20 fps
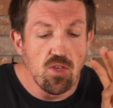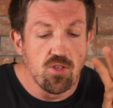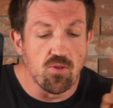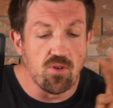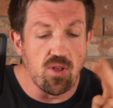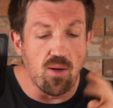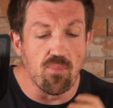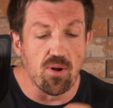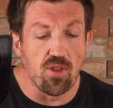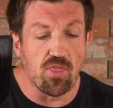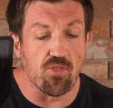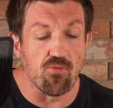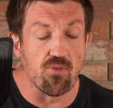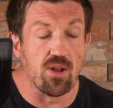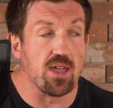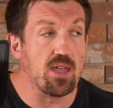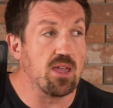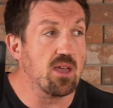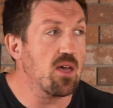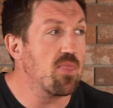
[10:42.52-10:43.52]
So number
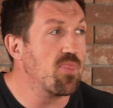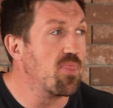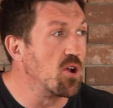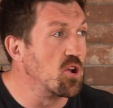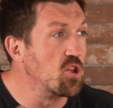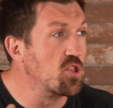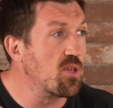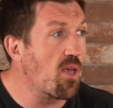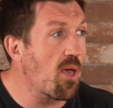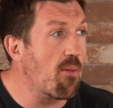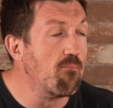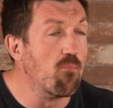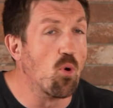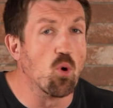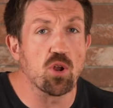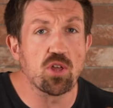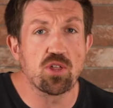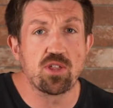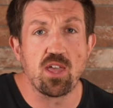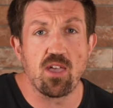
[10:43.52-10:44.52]
3, there's
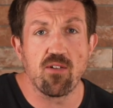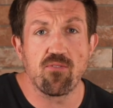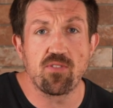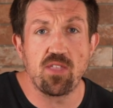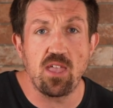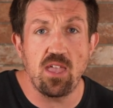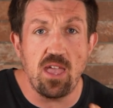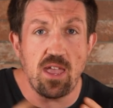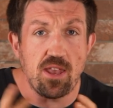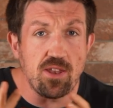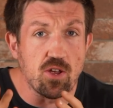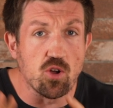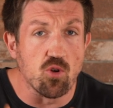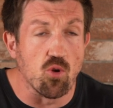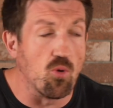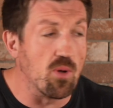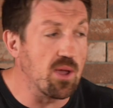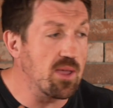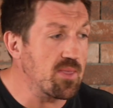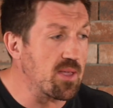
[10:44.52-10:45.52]
more safety in
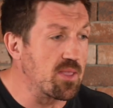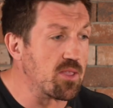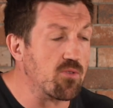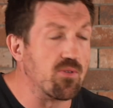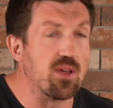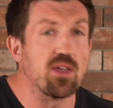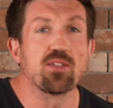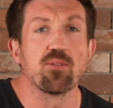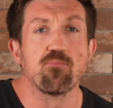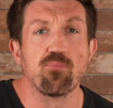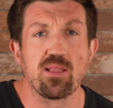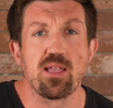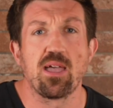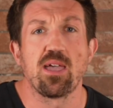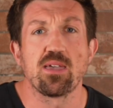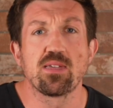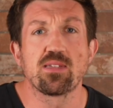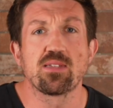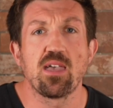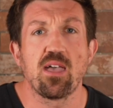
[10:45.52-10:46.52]
growing than there is in
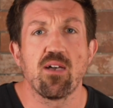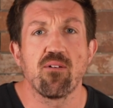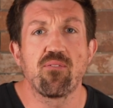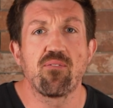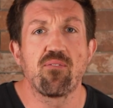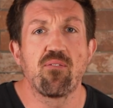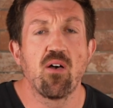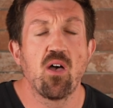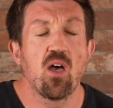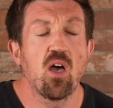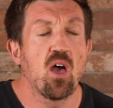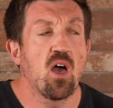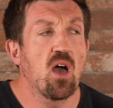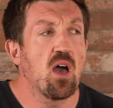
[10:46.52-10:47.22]
playing safe.